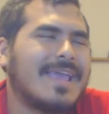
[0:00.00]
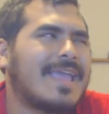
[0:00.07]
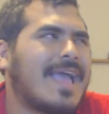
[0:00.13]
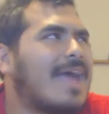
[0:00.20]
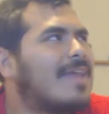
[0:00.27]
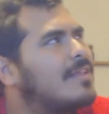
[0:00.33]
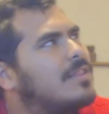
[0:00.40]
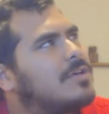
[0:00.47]

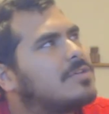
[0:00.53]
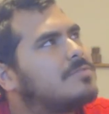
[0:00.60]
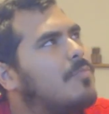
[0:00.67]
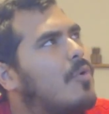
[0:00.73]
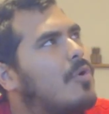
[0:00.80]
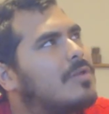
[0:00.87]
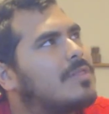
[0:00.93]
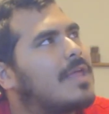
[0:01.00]
it kind of
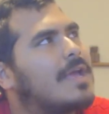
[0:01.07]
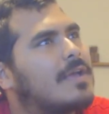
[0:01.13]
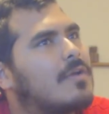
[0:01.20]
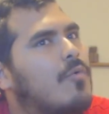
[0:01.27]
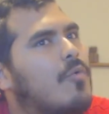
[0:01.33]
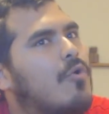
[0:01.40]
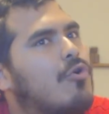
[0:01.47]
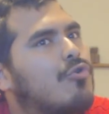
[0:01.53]
looks more
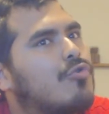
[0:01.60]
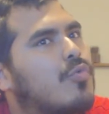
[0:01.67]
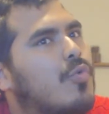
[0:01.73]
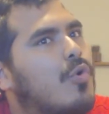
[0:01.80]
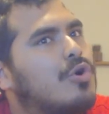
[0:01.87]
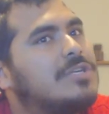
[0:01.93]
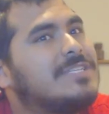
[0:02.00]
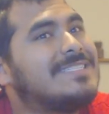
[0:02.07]
like
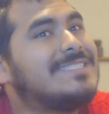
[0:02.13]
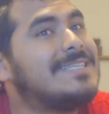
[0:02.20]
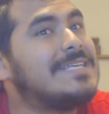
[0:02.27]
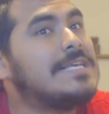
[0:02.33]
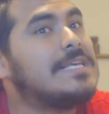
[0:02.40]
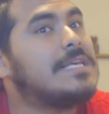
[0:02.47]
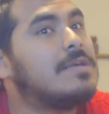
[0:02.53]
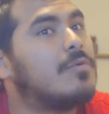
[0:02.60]
World War
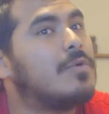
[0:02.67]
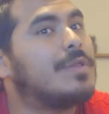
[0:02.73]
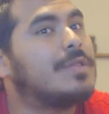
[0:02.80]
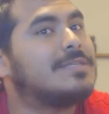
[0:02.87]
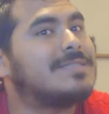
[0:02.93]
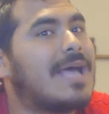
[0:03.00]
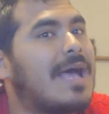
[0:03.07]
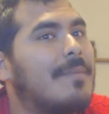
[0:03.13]
Z,
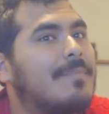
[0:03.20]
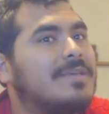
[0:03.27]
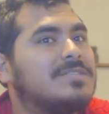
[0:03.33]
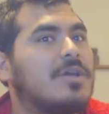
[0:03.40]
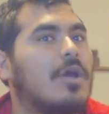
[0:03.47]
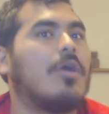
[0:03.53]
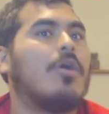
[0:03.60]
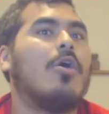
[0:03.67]
where the
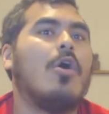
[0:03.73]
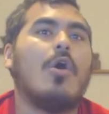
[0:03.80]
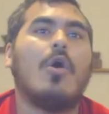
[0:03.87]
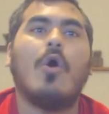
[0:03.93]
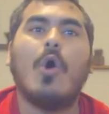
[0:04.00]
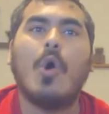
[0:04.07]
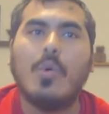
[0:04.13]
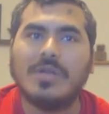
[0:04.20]
zombies are
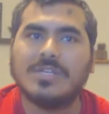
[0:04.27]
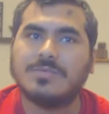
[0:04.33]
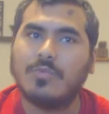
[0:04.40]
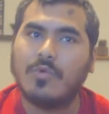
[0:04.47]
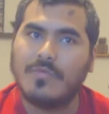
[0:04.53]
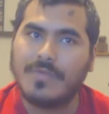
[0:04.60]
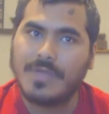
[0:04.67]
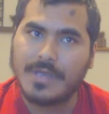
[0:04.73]

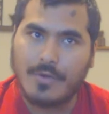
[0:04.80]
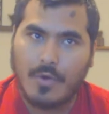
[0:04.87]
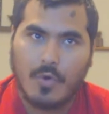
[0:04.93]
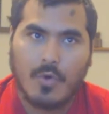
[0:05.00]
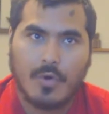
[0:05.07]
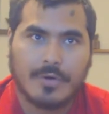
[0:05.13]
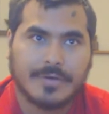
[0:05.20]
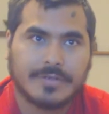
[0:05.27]
always moving in
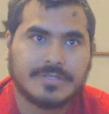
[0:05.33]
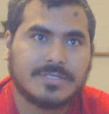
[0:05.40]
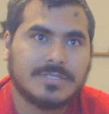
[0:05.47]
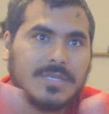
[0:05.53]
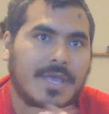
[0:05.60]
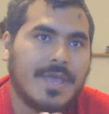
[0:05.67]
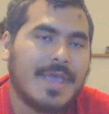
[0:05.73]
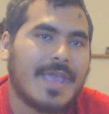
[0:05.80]

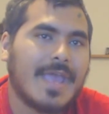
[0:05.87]
hordes,